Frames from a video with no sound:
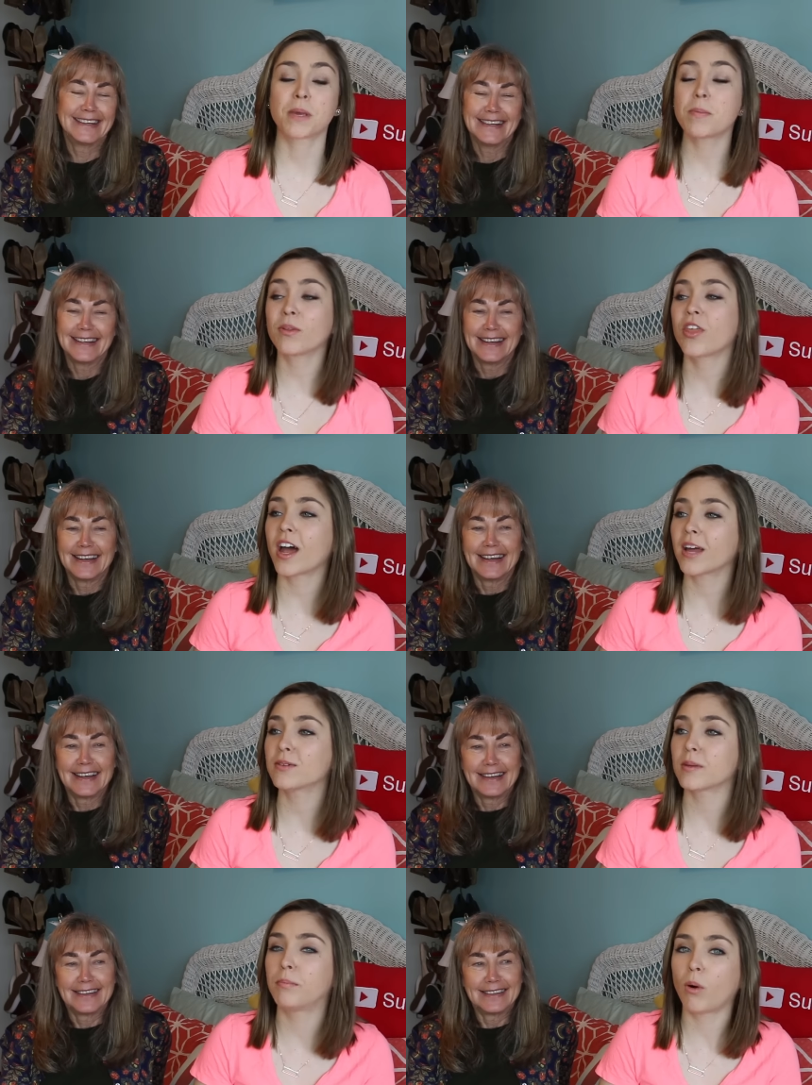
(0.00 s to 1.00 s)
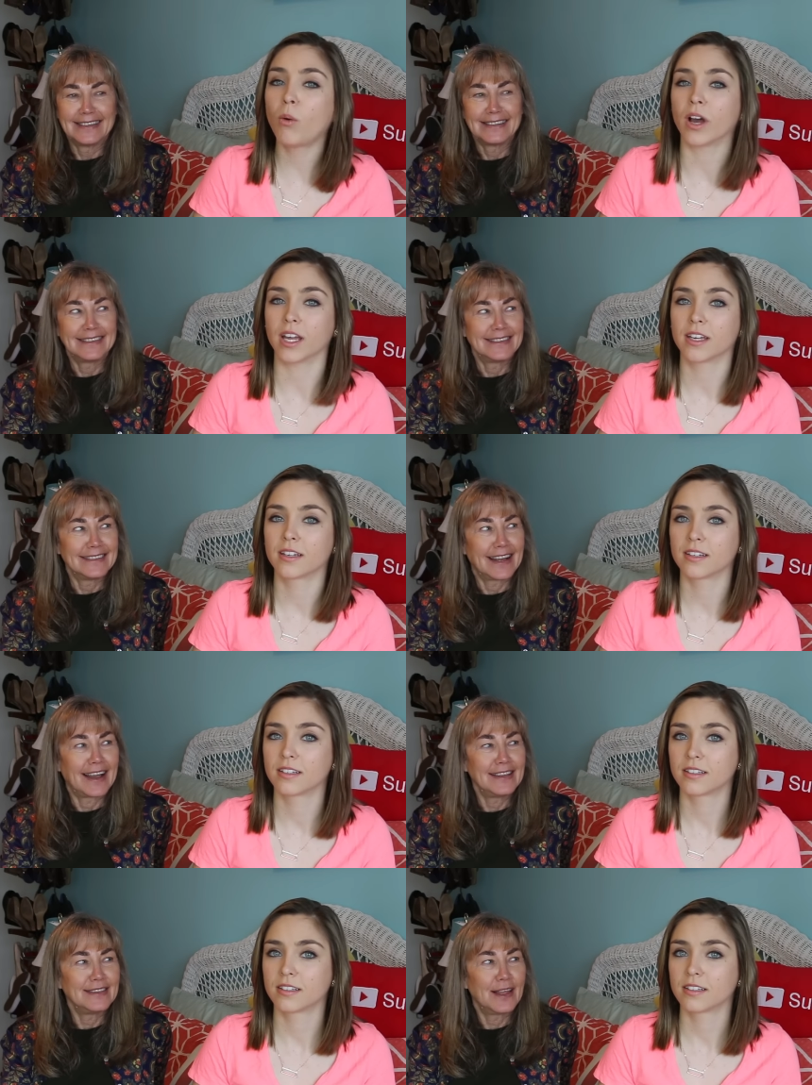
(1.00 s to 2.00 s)
Speaker 1: People thought I was a boy.
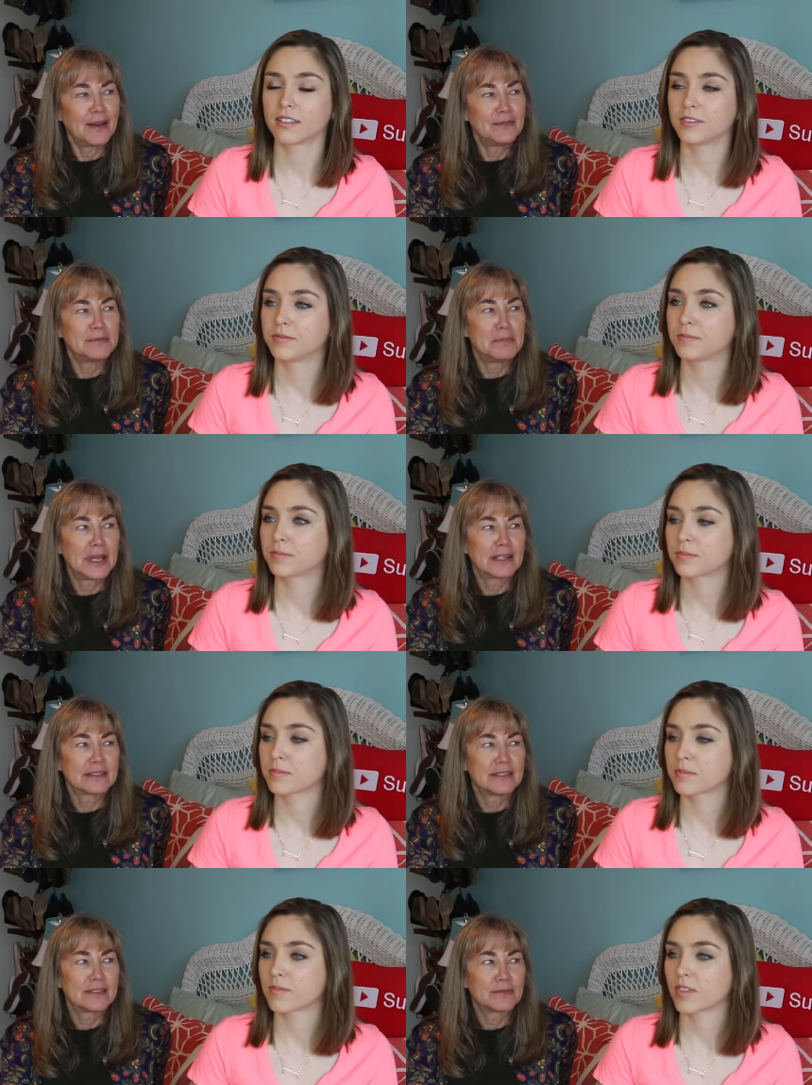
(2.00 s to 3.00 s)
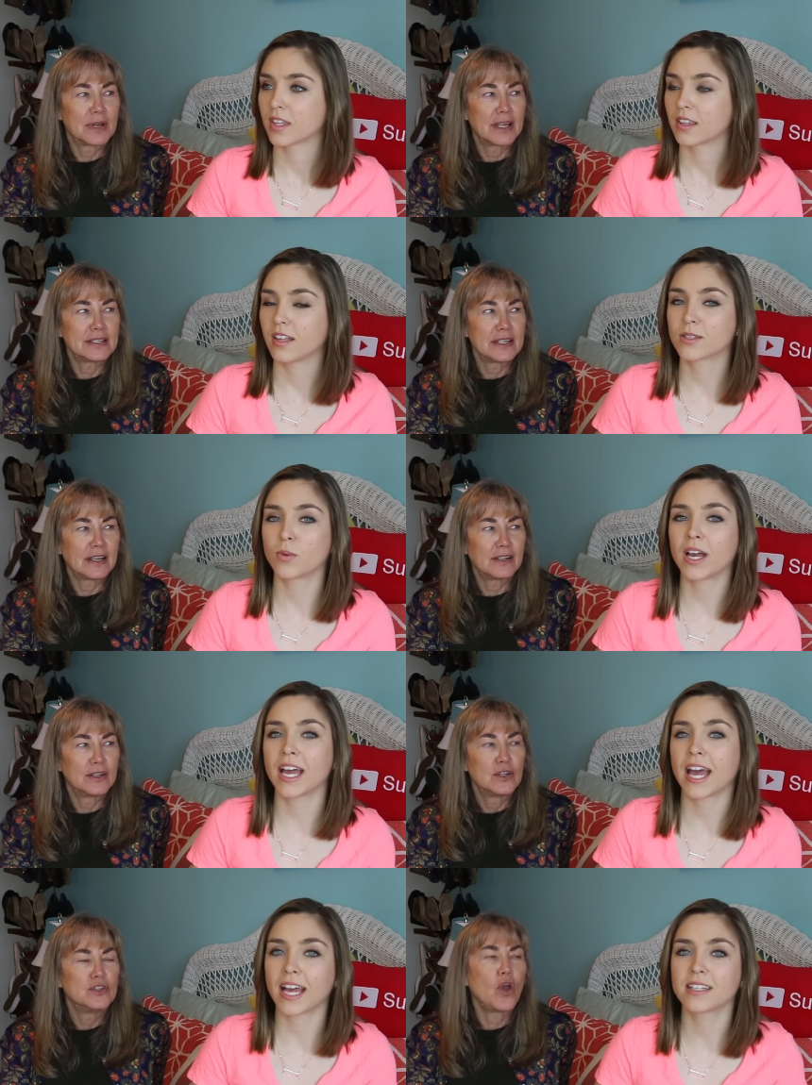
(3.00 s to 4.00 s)
I
Speaker 2: loved Max's rat tail.
Speaker 1: That's why
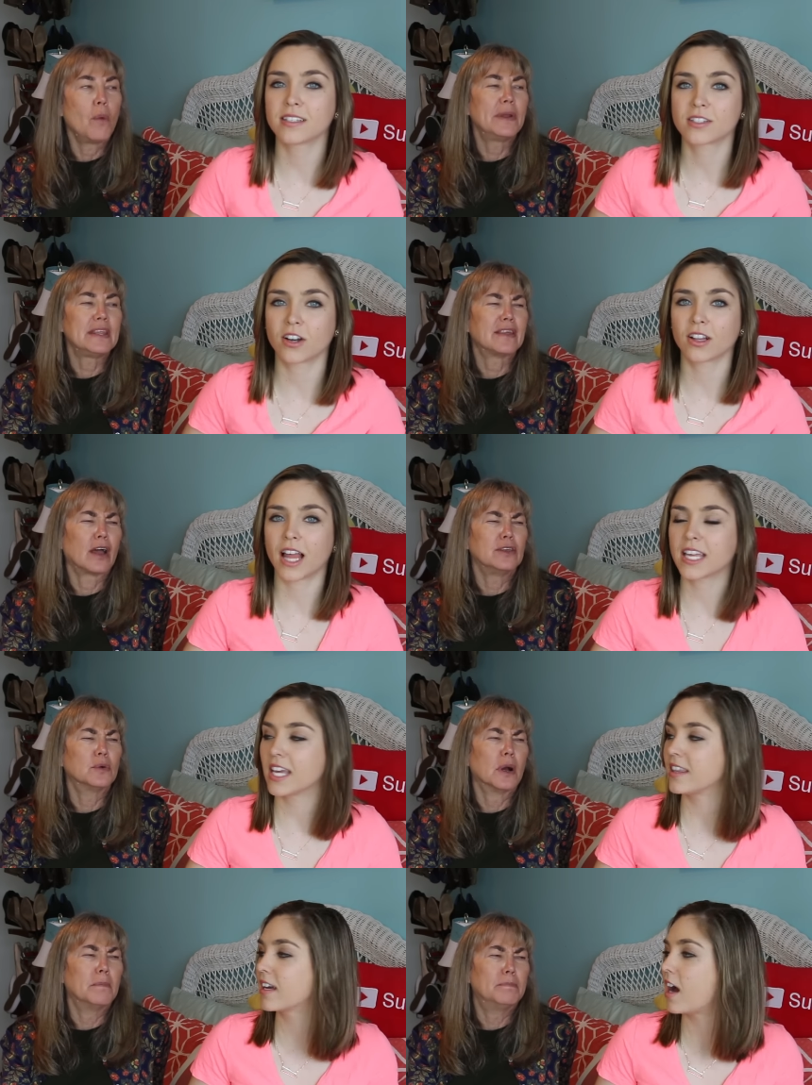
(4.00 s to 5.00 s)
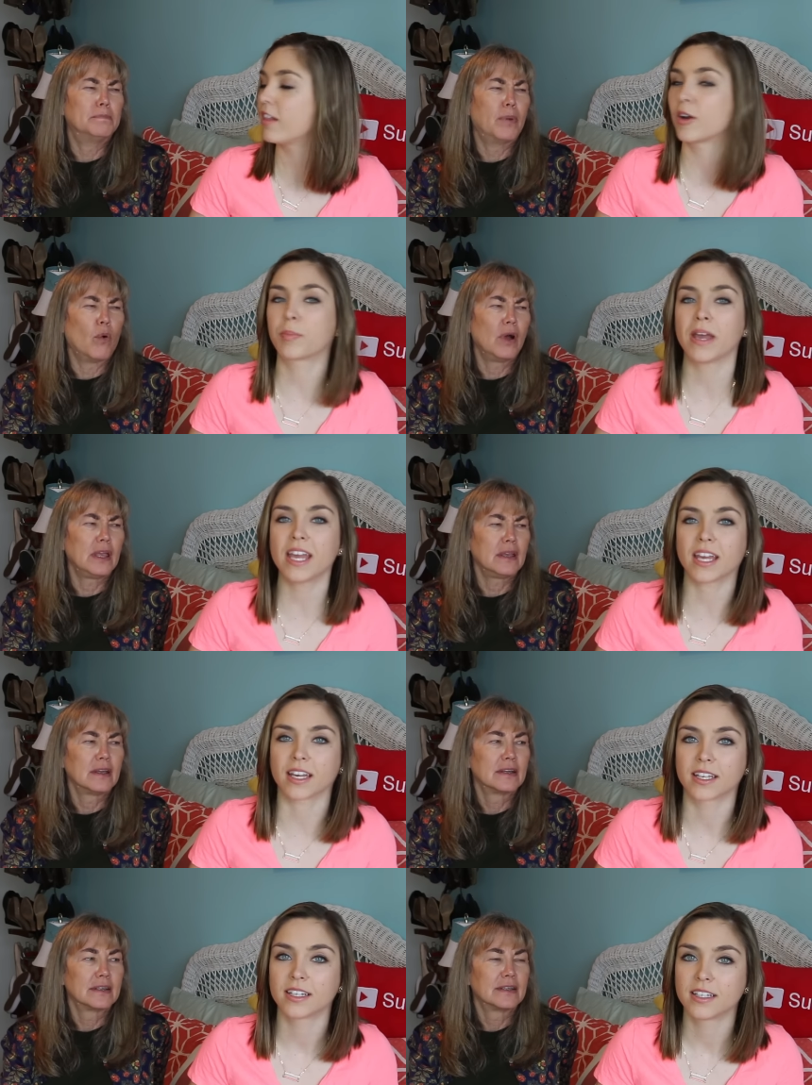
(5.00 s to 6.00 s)
I
Speaker 2: had to start liking the color
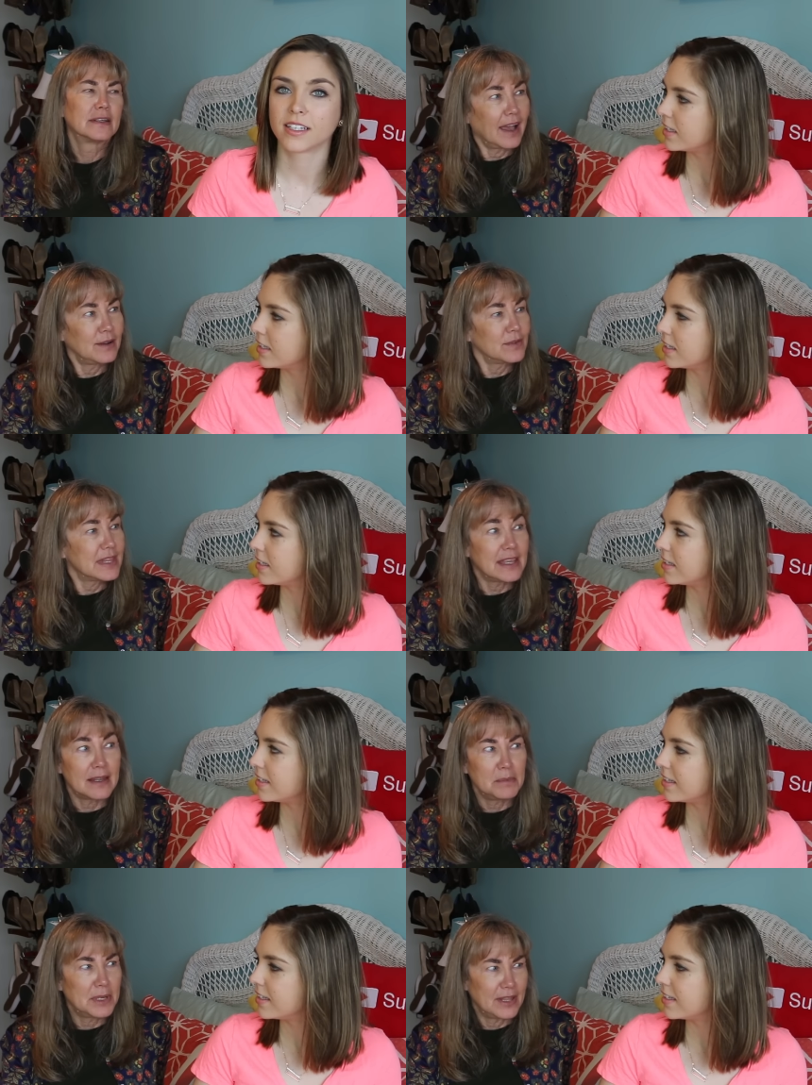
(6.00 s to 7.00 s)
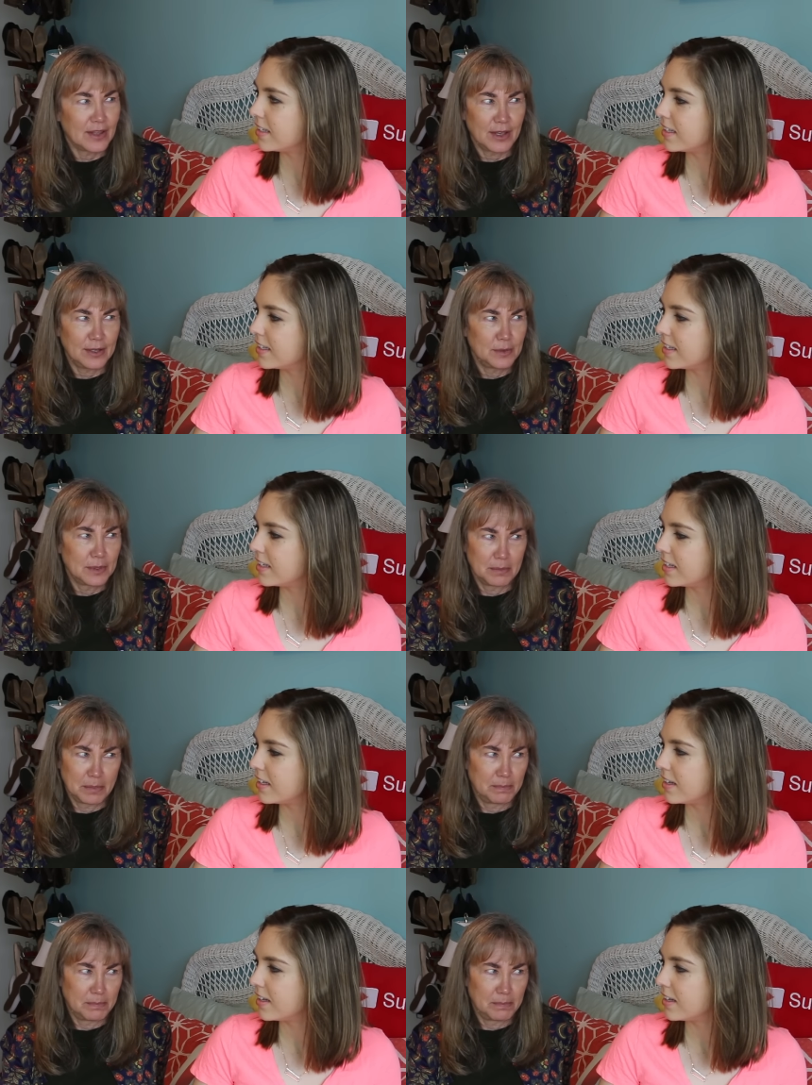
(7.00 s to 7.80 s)
pink. I don't think anybody thought you were a